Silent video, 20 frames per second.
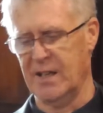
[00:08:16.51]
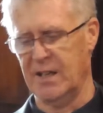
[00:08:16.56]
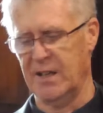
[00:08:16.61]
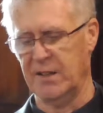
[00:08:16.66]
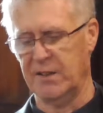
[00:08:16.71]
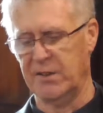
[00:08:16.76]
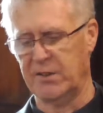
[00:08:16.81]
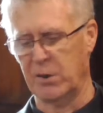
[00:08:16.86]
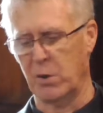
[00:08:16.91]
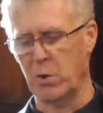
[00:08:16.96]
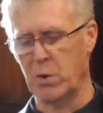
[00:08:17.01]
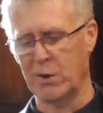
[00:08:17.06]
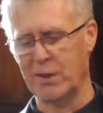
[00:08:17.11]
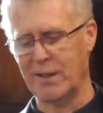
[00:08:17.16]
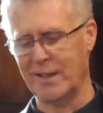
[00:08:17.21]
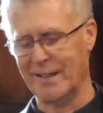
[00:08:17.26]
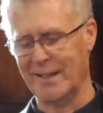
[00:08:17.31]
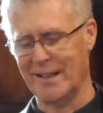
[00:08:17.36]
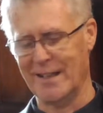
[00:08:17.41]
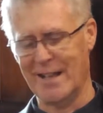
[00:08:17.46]
He
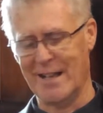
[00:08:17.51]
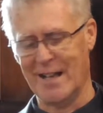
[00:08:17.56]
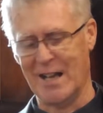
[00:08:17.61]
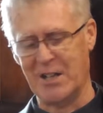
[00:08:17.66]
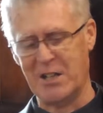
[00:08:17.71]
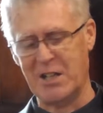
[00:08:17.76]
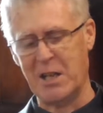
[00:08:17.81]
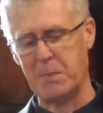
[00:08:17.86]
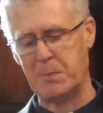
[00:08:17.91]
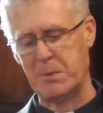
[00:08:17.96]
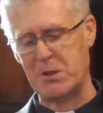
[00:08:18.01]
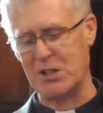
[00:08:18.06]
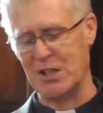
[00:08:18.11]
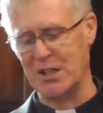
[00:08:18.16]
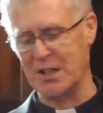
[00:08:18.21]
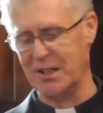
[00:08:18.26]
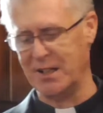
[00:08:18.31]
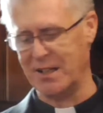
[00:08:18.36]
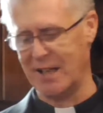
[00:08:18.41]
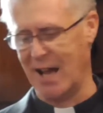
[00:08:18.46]
sold a tip
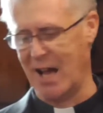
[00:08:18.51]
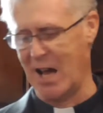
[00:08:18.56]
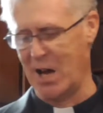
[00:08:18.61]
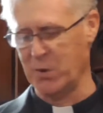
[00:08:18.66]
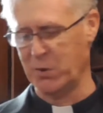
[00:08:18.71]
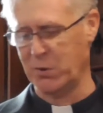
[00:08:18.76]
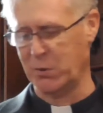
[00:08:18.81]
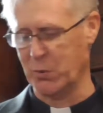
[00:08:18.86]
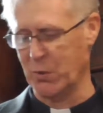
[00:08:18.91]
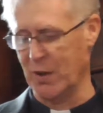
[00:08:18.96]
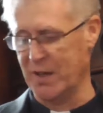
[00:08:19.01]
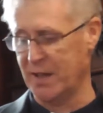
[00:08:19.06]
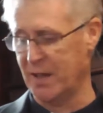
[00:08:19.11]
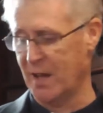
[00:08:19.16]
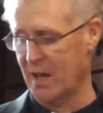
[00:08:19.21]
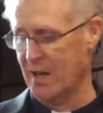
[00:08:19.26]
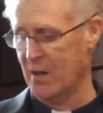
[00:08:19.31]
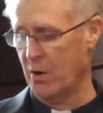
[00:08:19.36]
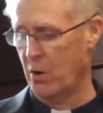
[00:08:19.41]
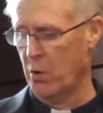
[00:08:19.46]
sheet to
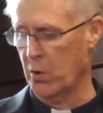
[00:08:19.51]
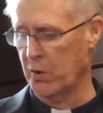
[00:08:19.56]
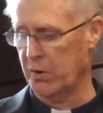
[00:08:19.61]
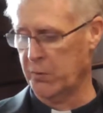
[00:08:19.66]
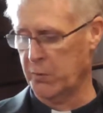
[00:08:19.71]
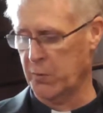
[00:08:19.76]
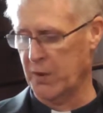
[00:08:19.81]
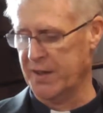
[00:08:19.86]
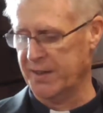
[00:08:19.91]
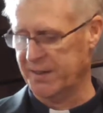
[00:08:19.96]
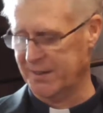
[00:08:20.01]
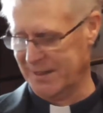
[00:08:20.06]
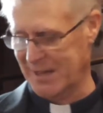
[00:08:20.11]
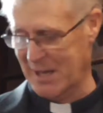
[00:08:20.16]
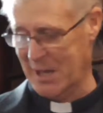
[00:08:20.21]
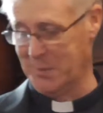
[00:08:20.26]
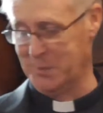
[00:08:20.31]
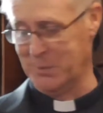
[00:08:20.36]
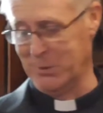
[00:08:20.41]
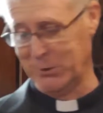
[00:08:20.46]
horse race
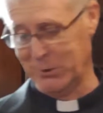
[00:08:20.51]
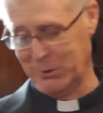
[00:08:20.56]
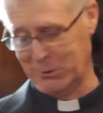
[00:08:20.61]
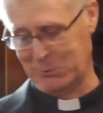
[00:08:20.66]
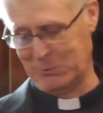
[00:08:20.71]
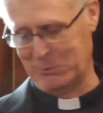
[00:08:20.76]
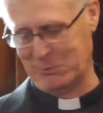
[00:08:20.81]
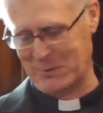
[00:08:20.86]
gamblers,